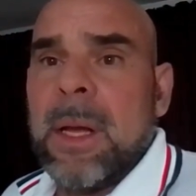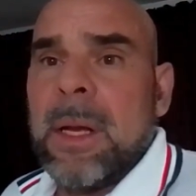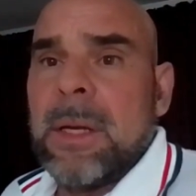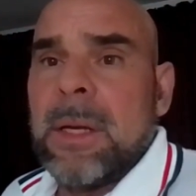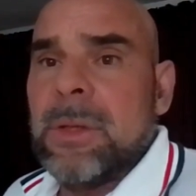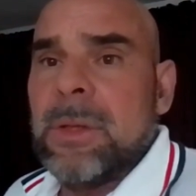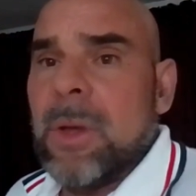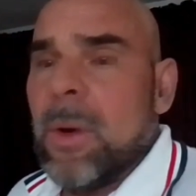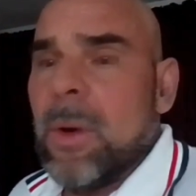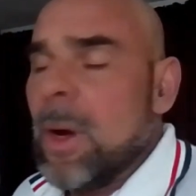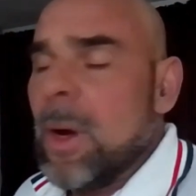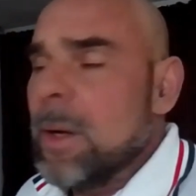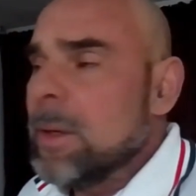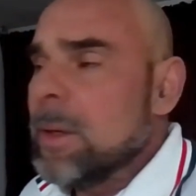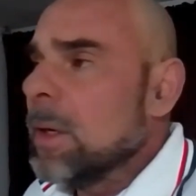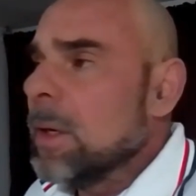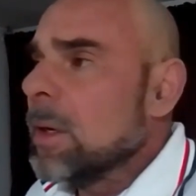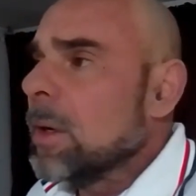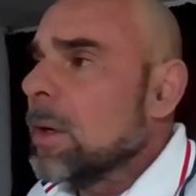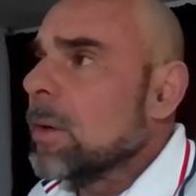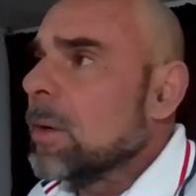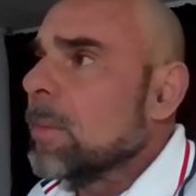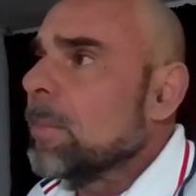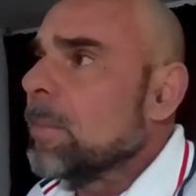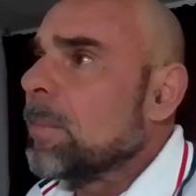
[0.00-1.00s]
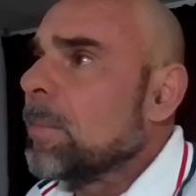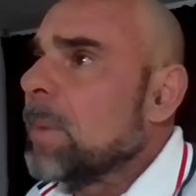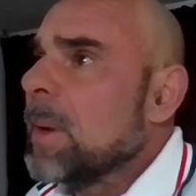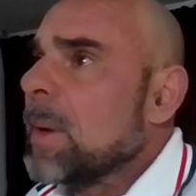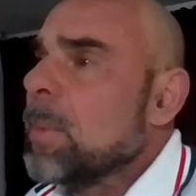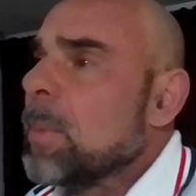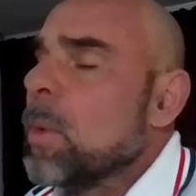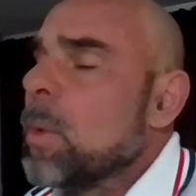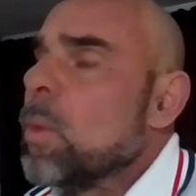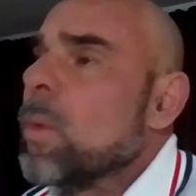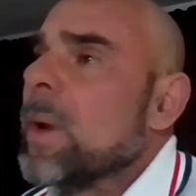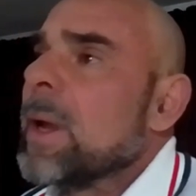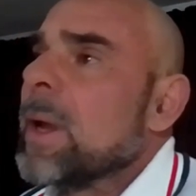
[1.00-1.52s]
So,
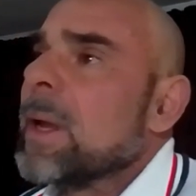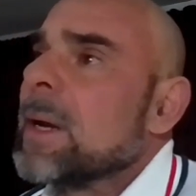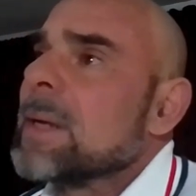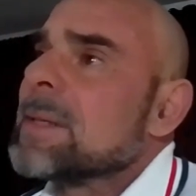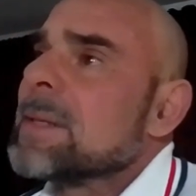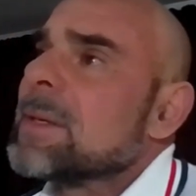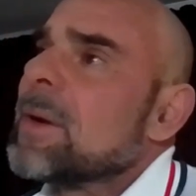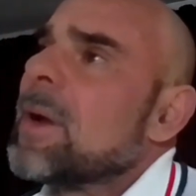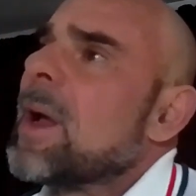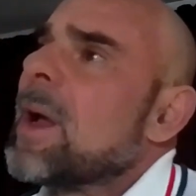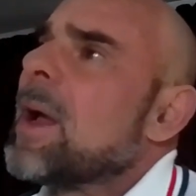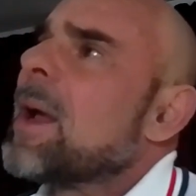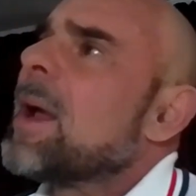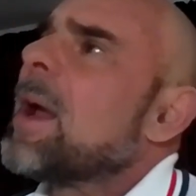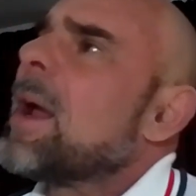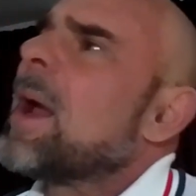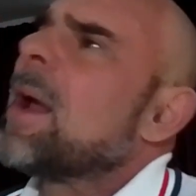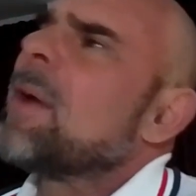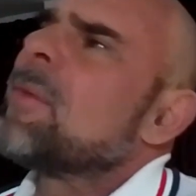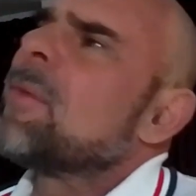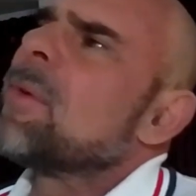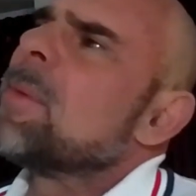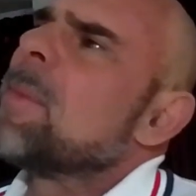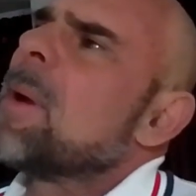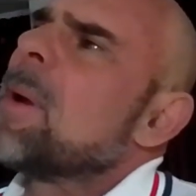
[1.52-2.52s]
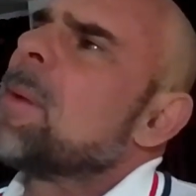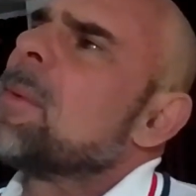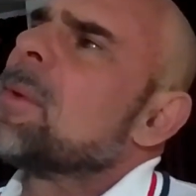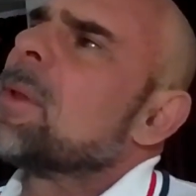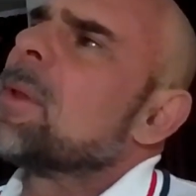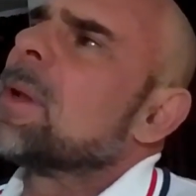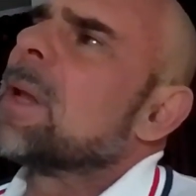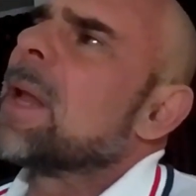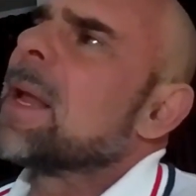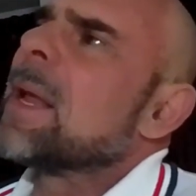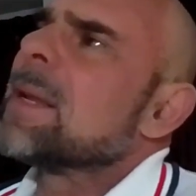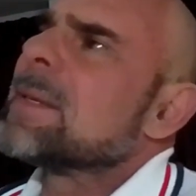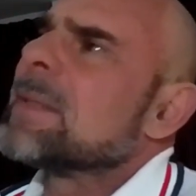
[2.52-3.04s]
people wing it. So I remember the
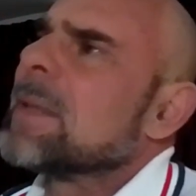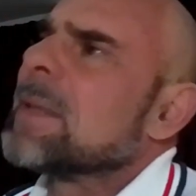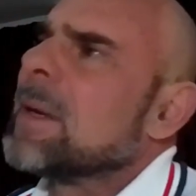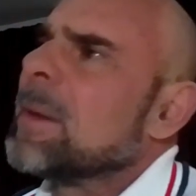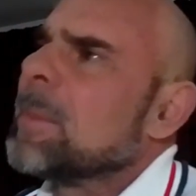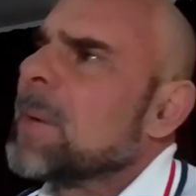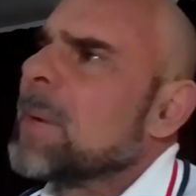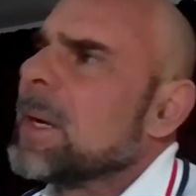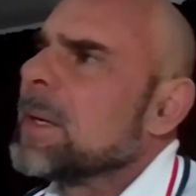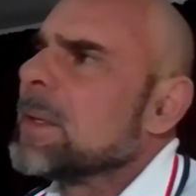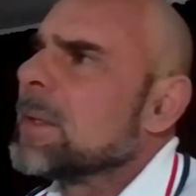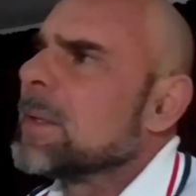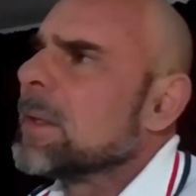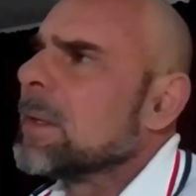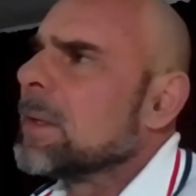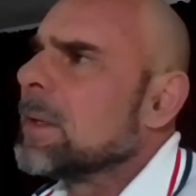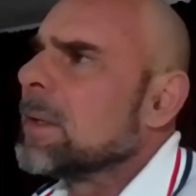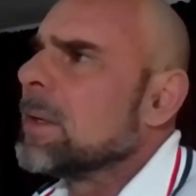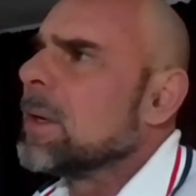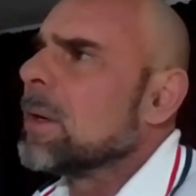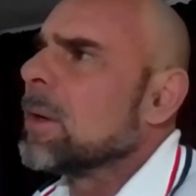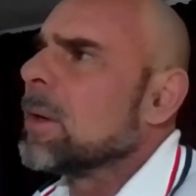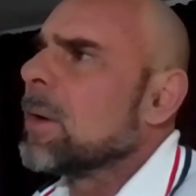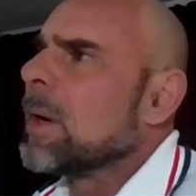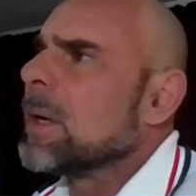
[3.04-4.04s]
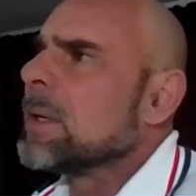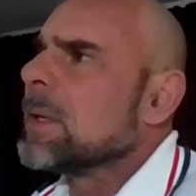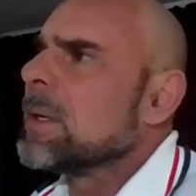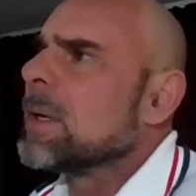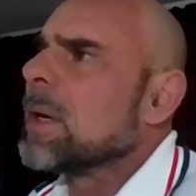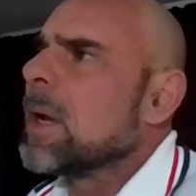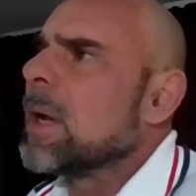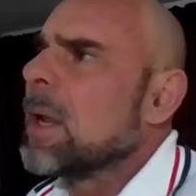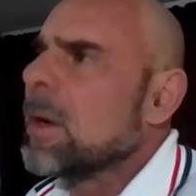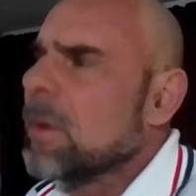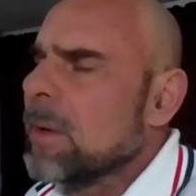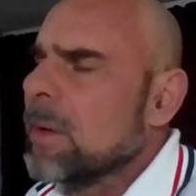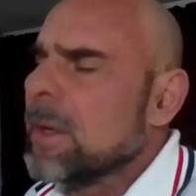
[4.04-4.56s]
last time I did
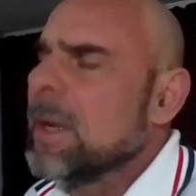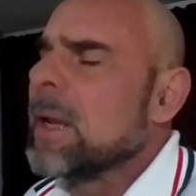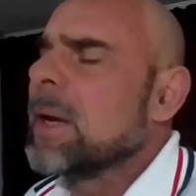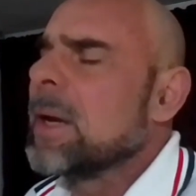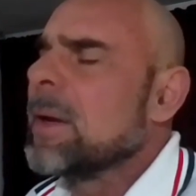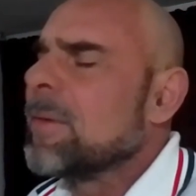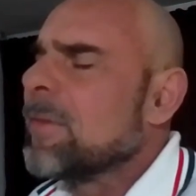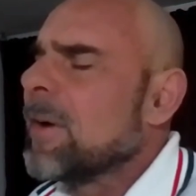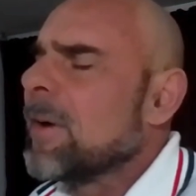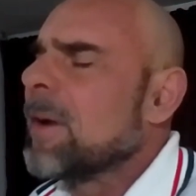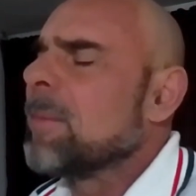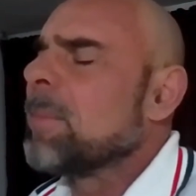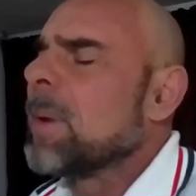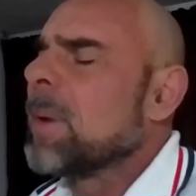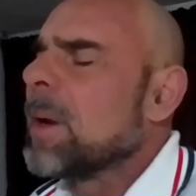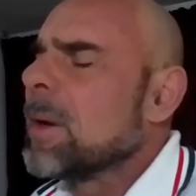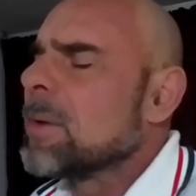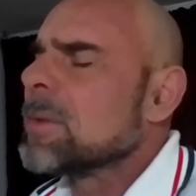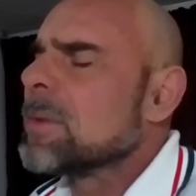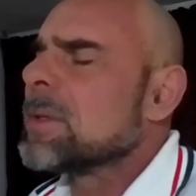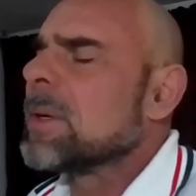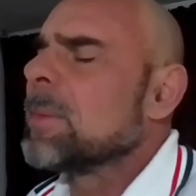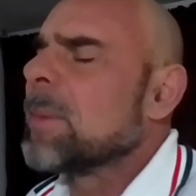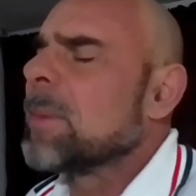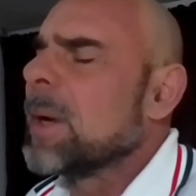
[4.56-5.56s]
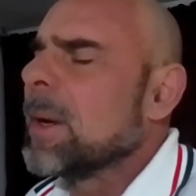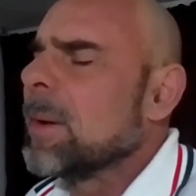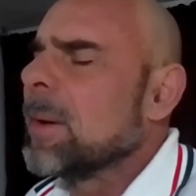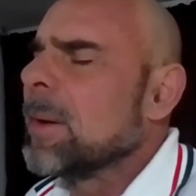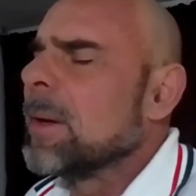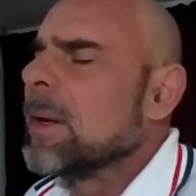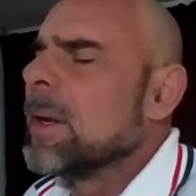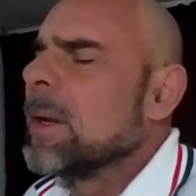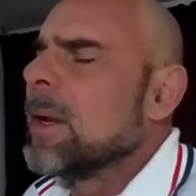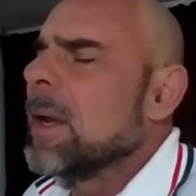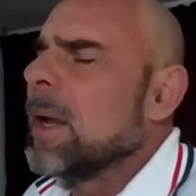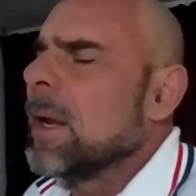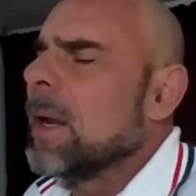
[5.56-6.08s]
185 pounds on my
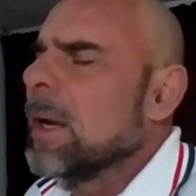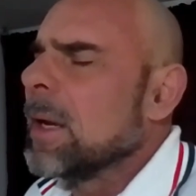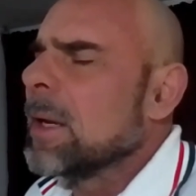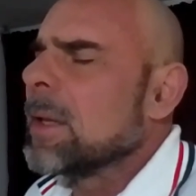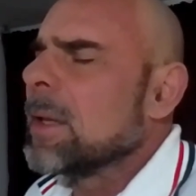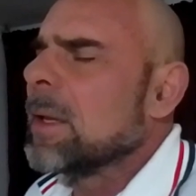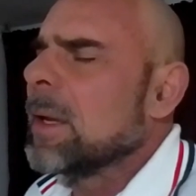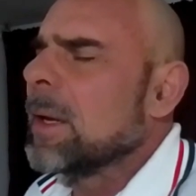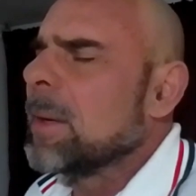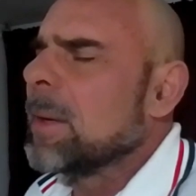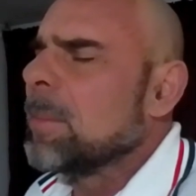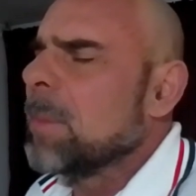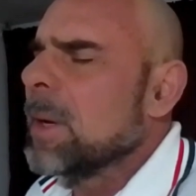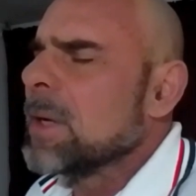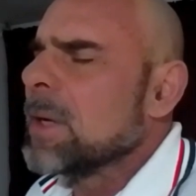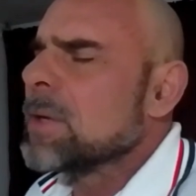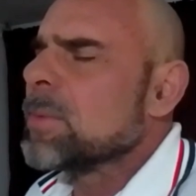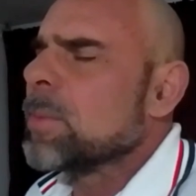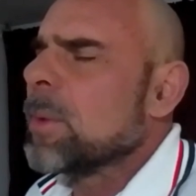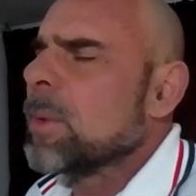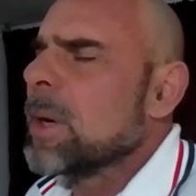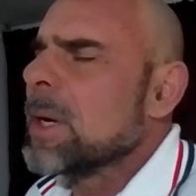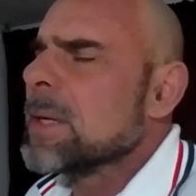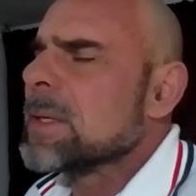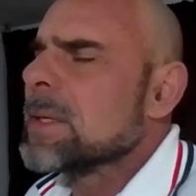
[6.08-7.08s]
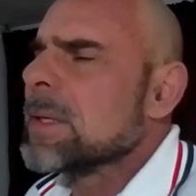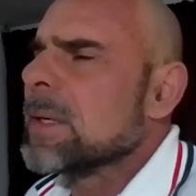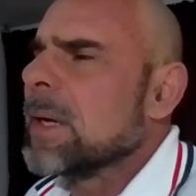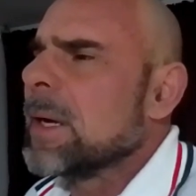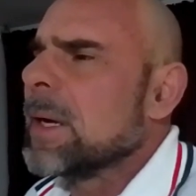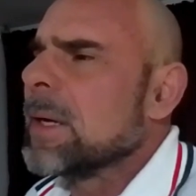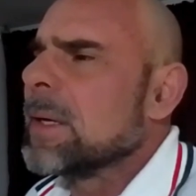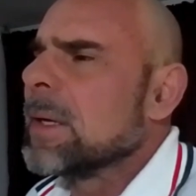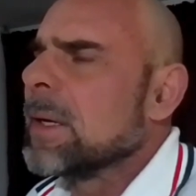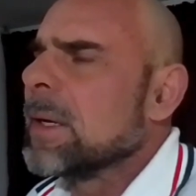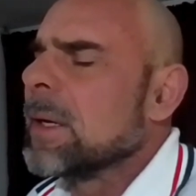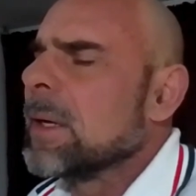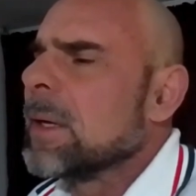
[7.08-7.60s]
incline bench press, and I
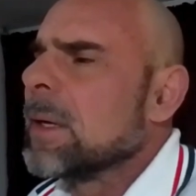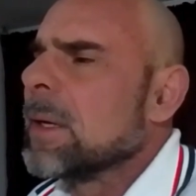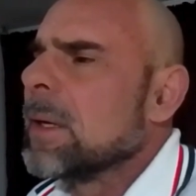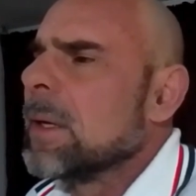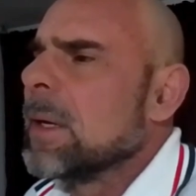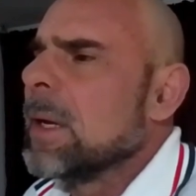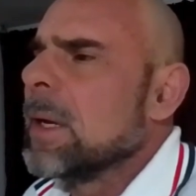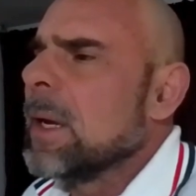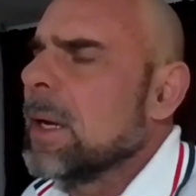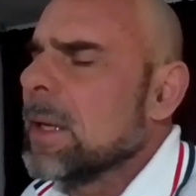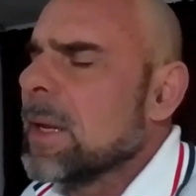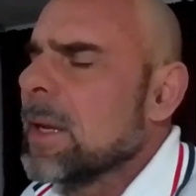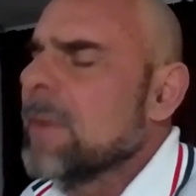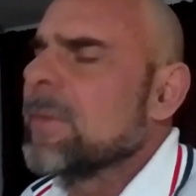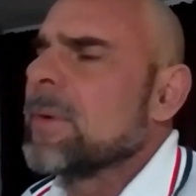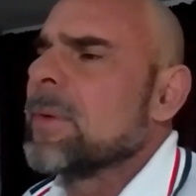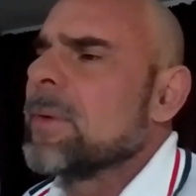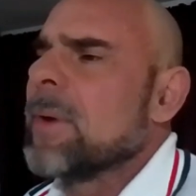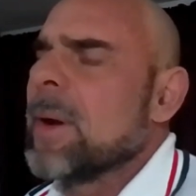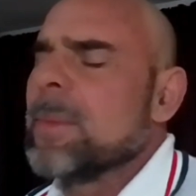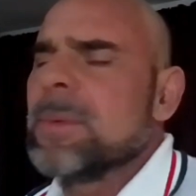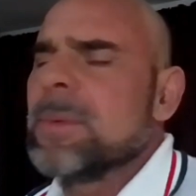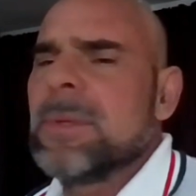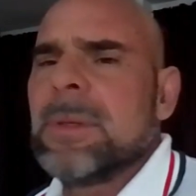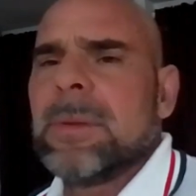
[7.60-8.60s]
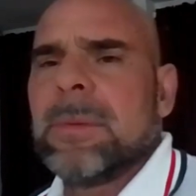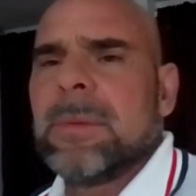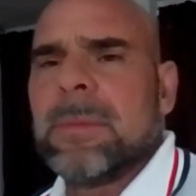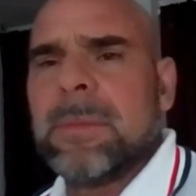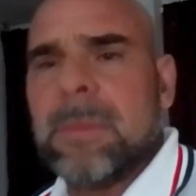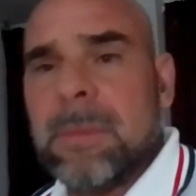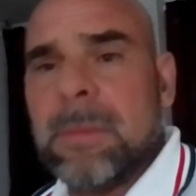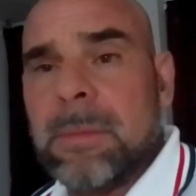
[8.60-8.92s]
did 11 reps.